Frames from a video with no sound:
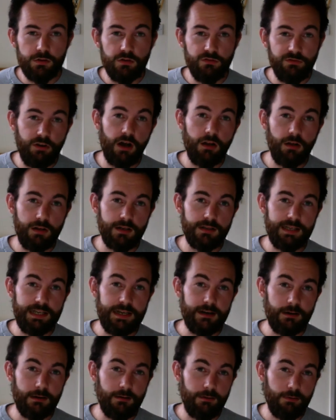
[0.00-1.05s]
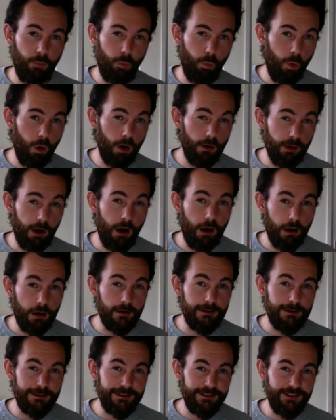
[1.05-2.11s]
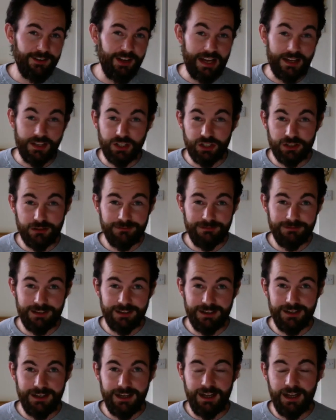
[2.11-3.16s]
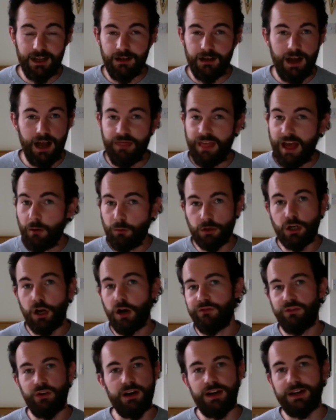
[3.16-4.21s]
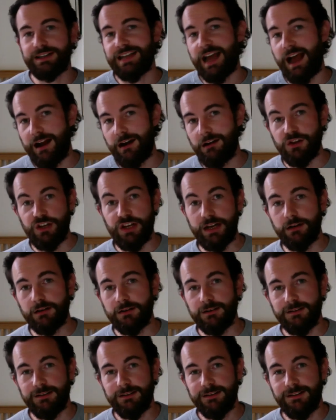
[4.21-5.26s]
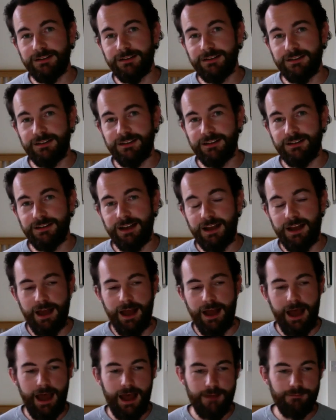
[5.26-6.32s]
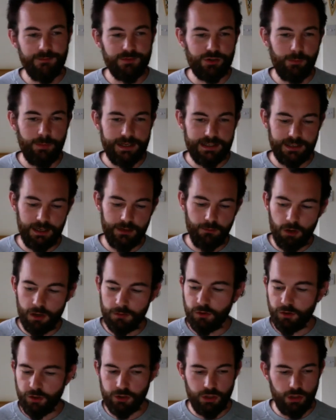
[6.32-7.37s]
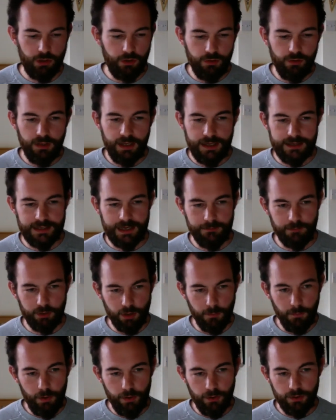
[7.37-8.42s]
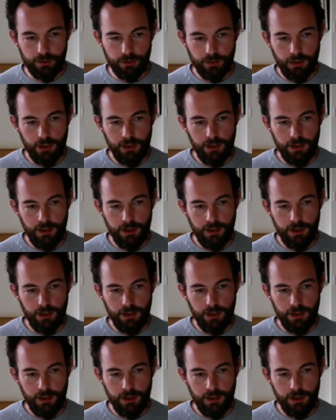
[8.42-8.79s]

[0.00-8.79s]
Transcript: to volunteer 1 hour each, and that would cover an entire year. So basically what I'm going to do is I'm going to put